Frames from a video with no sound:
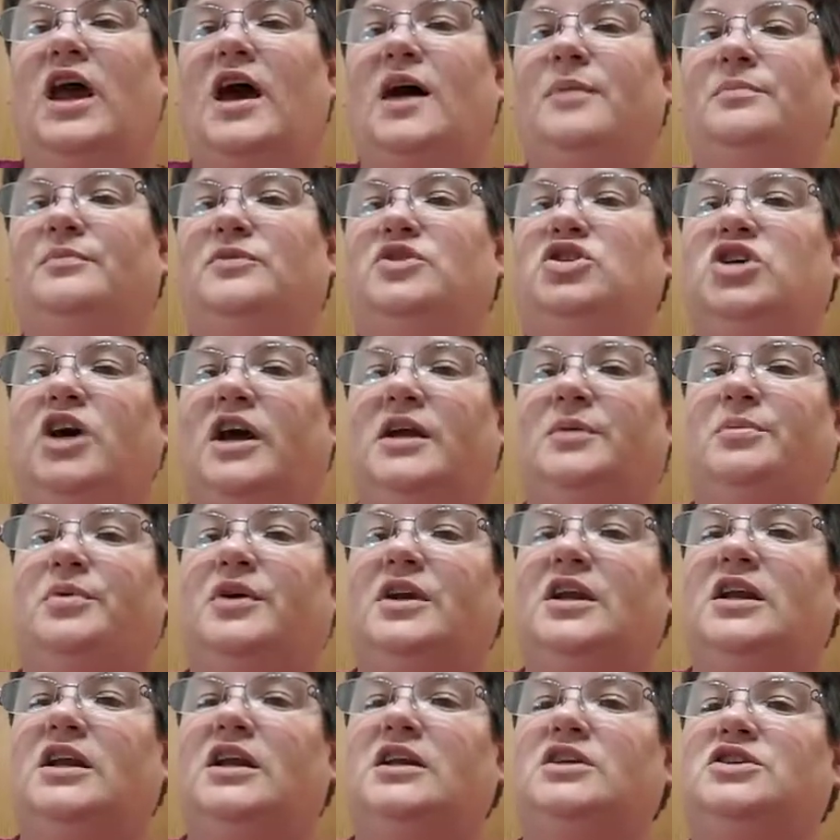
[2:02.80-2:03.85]
up, trying to
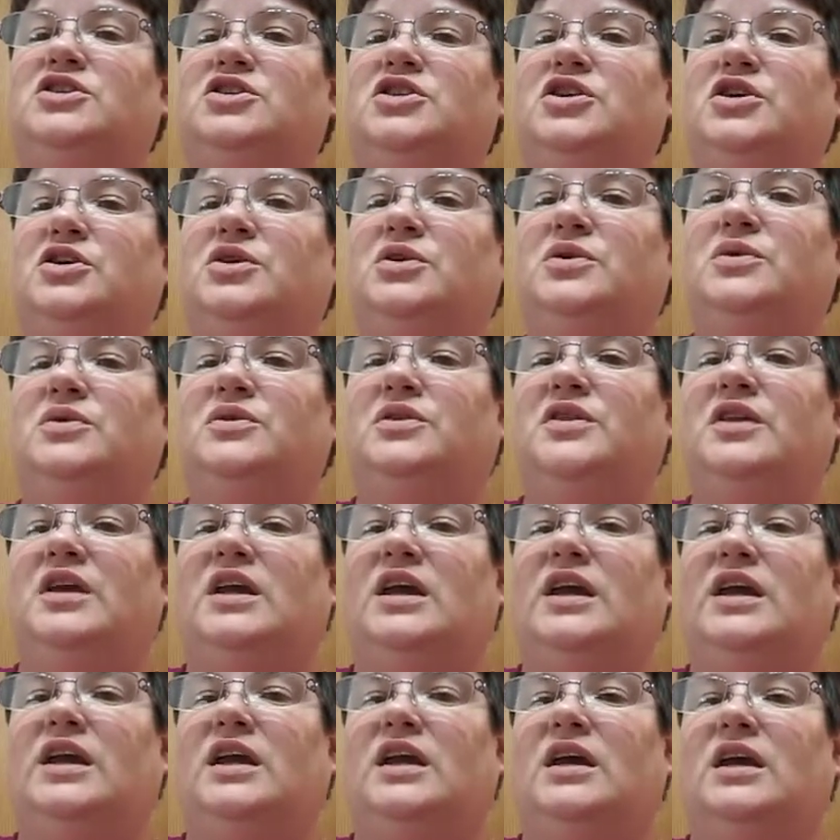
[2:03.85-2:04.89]
put it into
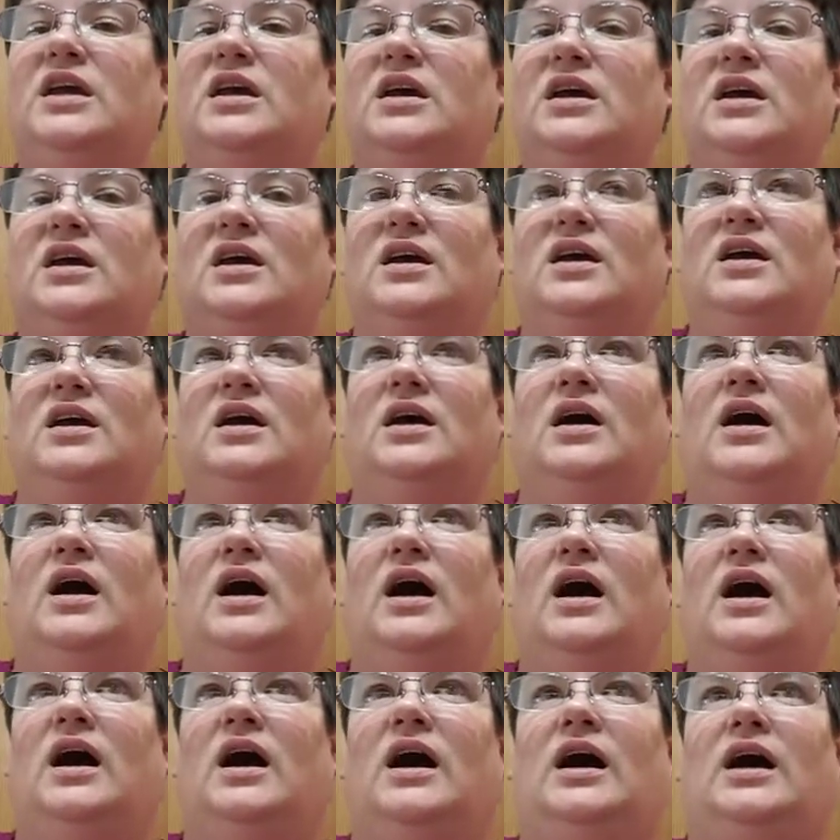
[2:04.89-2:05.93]
the
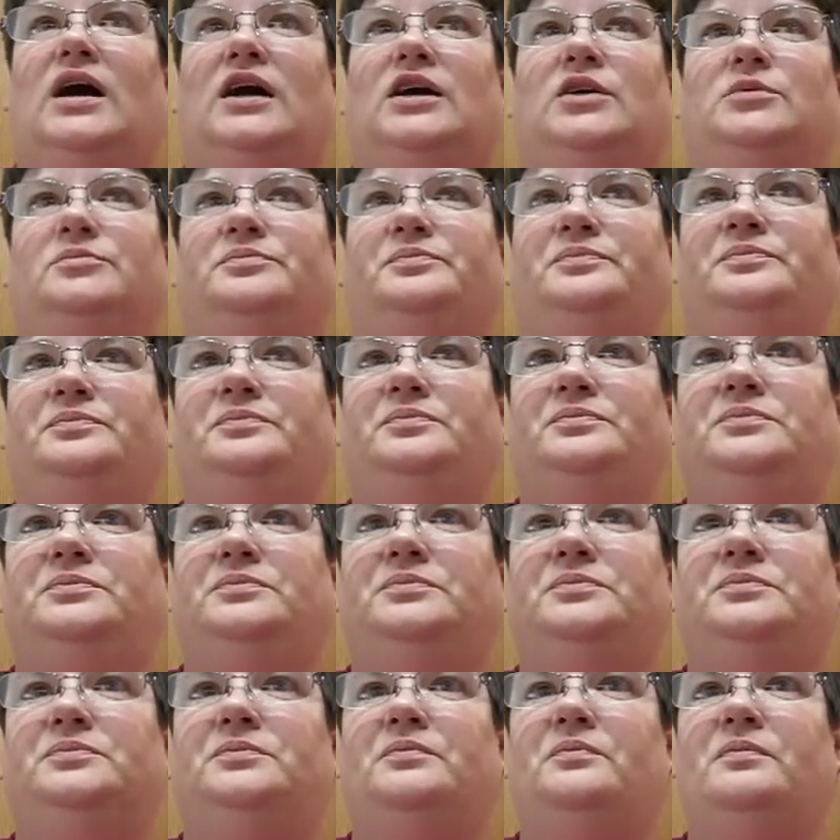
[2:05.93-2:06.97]
um,
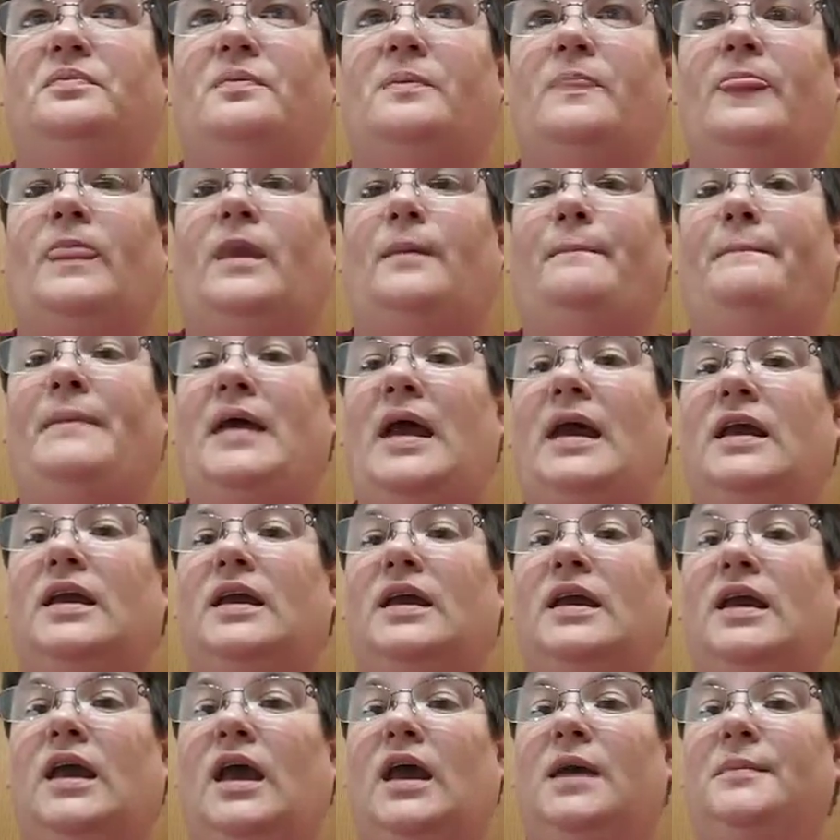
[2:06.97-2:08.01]
bag
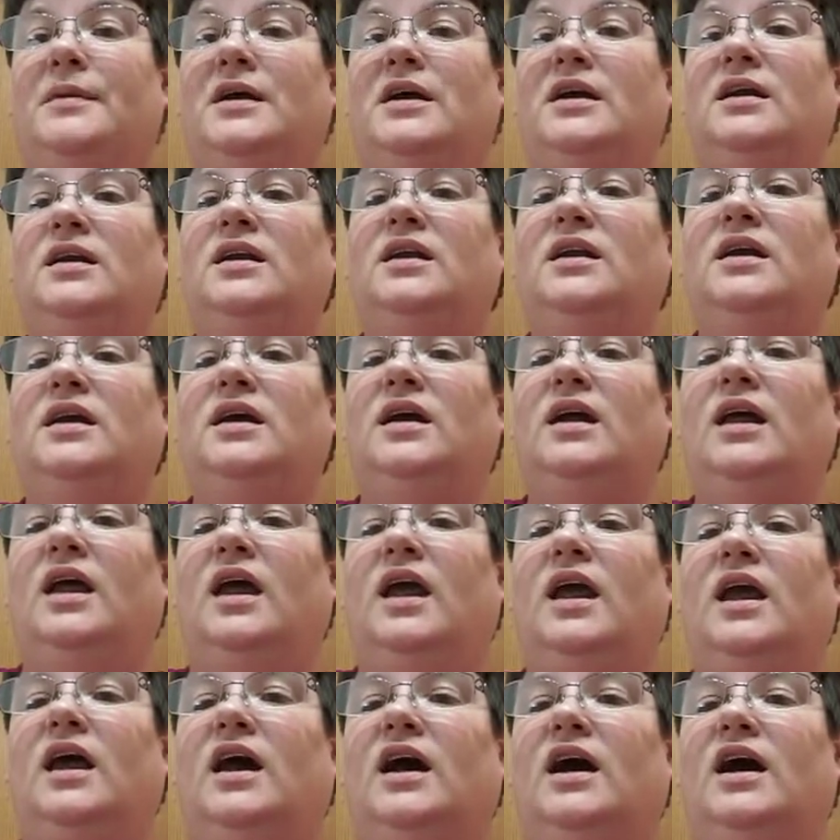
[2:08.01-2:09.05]
it came in,
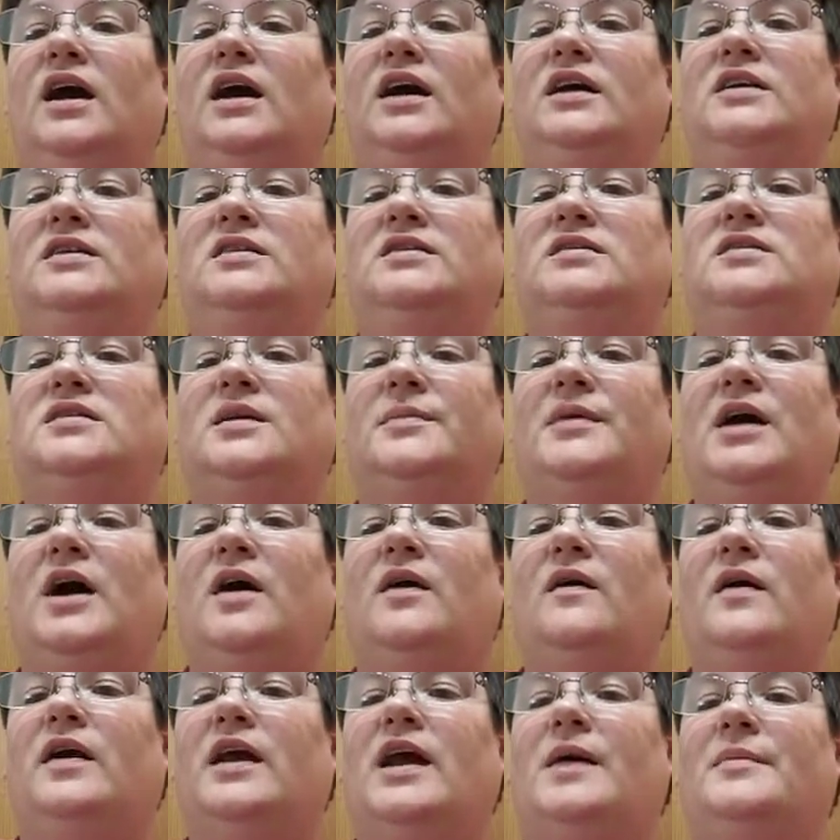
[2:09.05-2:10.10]
and
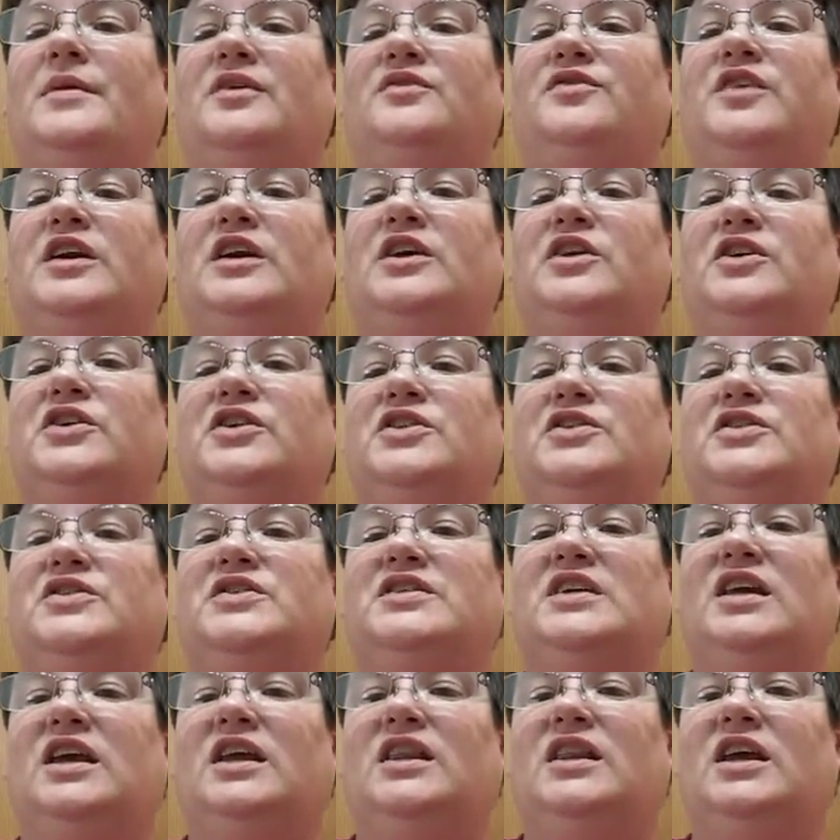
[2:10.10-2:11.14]
somehow I got my
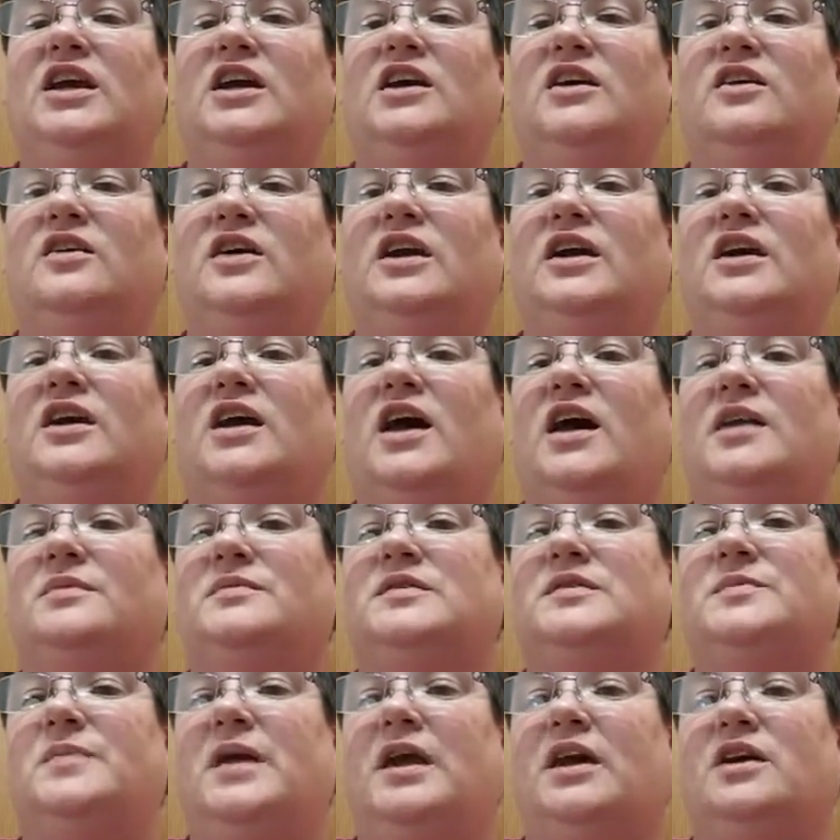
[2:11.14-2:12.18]
fingers in there and got them
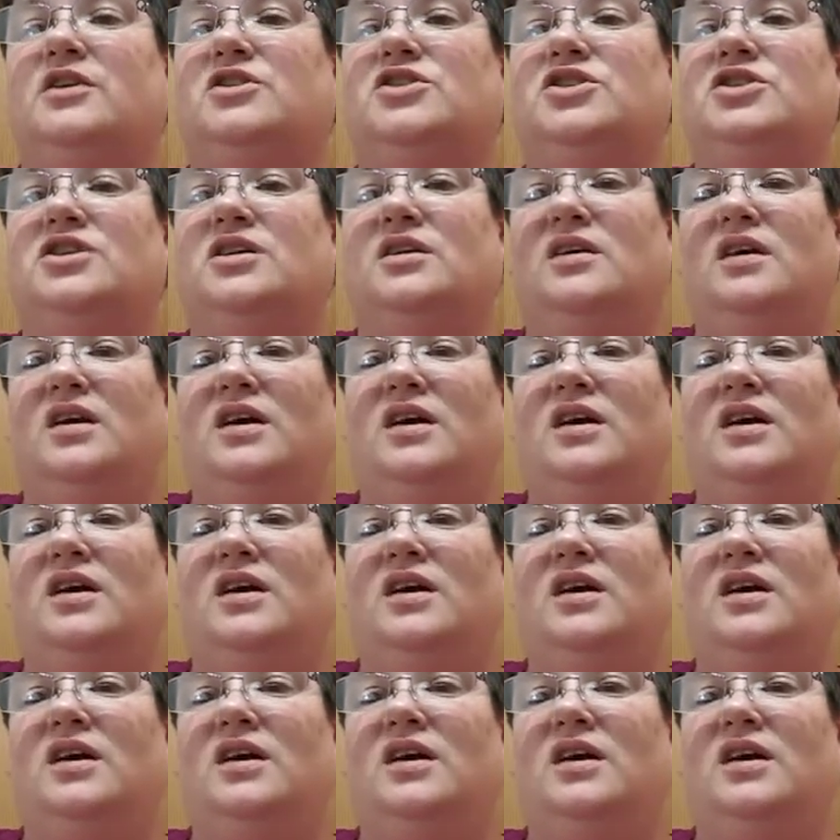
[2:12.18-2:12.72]
smashed.